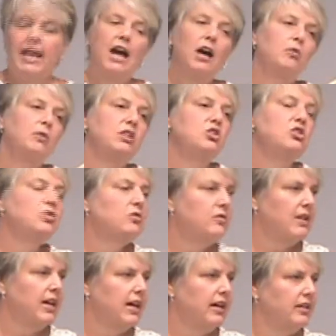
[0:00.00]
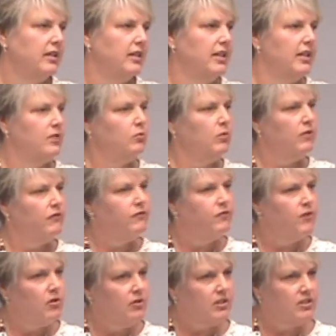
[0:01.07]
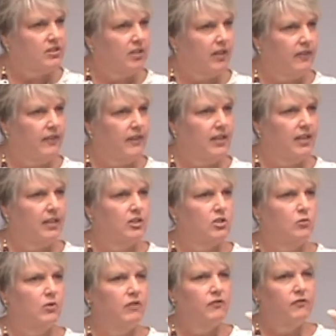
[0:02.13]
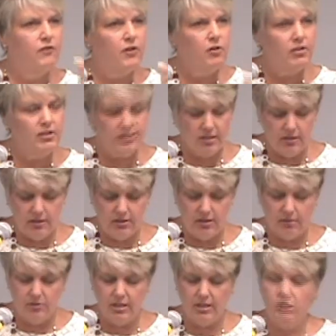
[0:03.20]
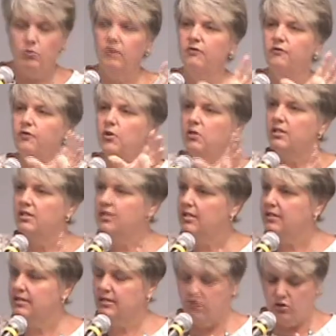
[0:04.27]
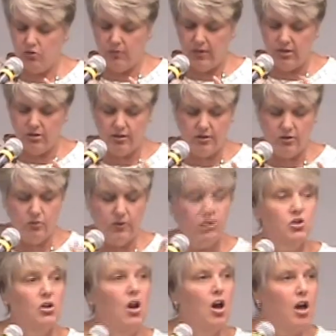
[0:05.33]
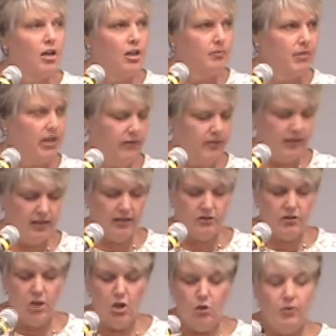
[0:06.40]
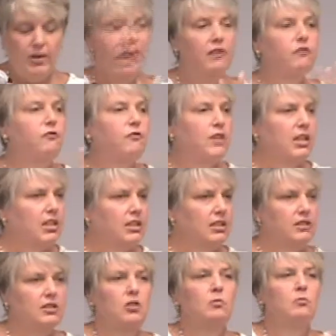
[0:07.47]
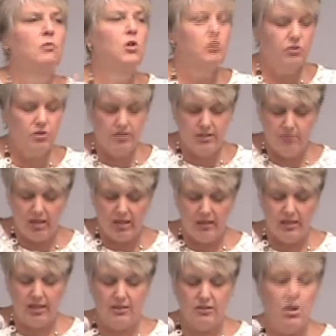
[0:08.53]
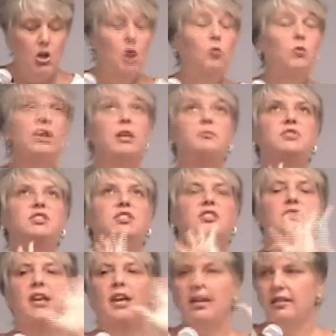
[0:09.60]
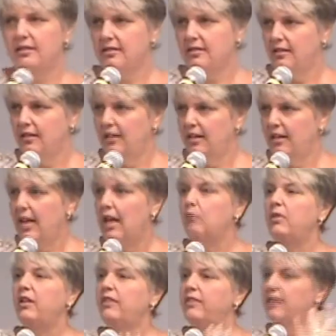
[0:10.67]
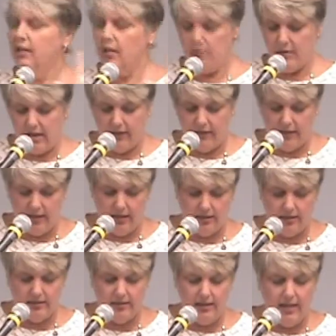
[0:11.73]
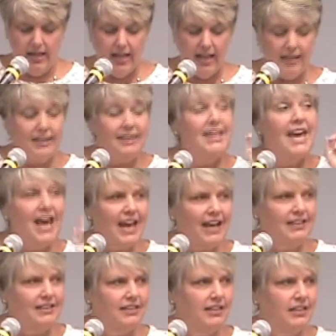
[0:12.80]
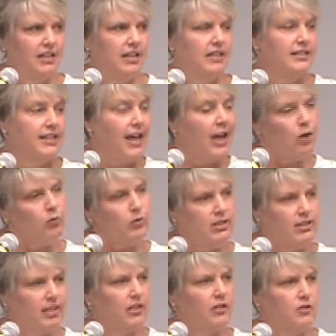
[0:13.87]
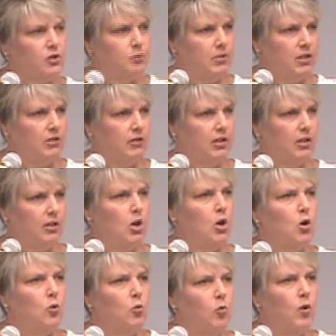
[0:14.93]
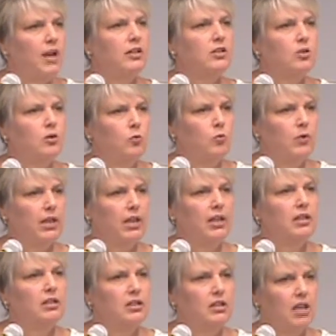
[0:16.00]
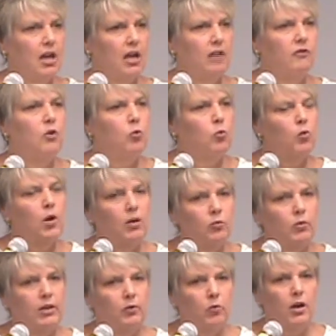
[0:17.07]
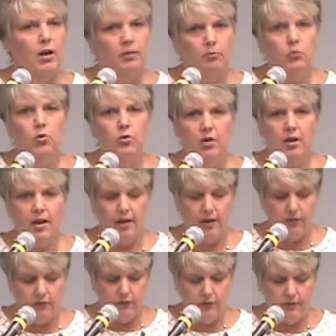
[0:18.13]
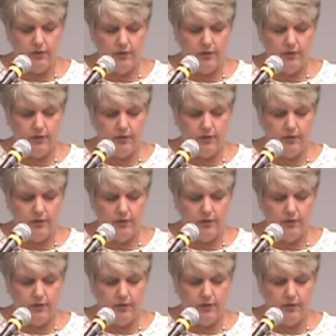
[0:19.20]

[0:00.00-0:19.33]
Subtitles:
And how we do that is we focus on things, we focus on subjects, we focus on situations, we talk about things, we have feelings and emotions about things, we obsess and we think about things. And that is how we tell Spirit what we love, what we want more of.